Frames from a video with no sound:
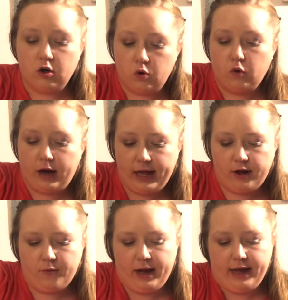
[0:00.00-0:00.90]
Quite
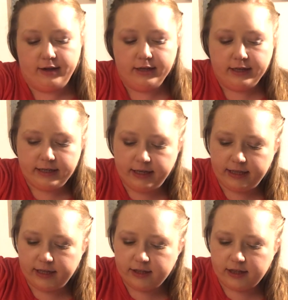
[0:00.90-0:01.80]
a while. Now,
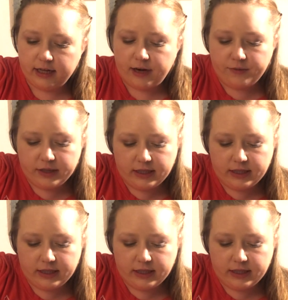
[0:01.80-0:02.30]
the other thing I really